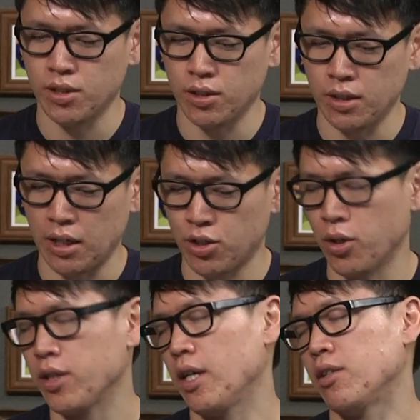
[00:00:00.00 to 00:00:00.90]
no,
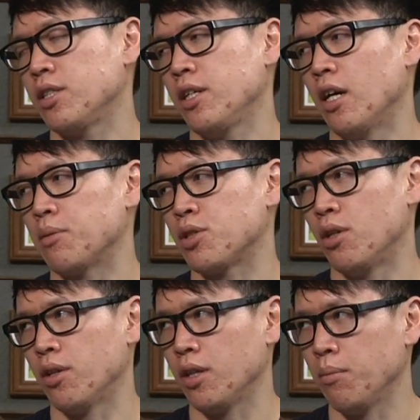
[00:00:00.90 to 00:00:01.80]
don't get the L T E option
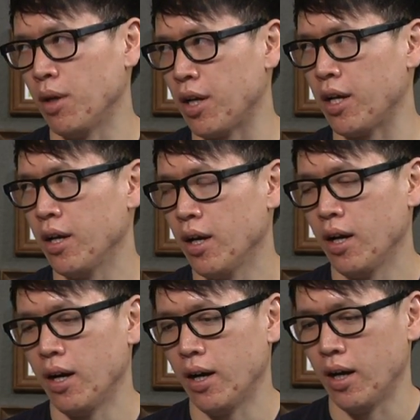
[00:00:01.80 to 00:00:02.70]
on the Mini,
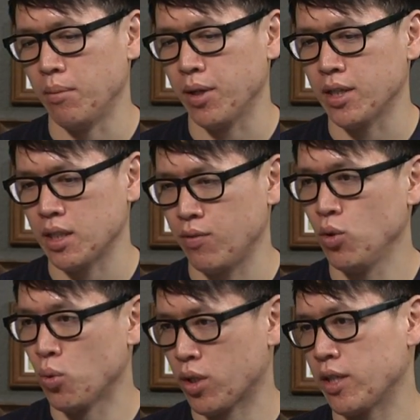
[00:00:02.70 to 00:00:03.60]
uh, because if
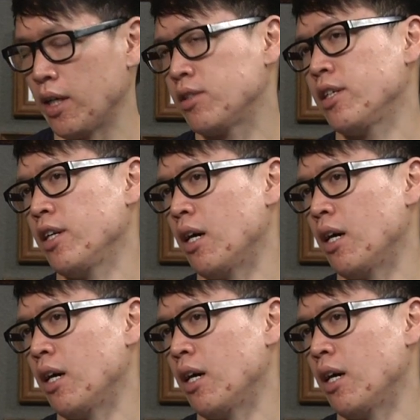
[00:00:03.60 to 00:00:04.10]
you were to get the L T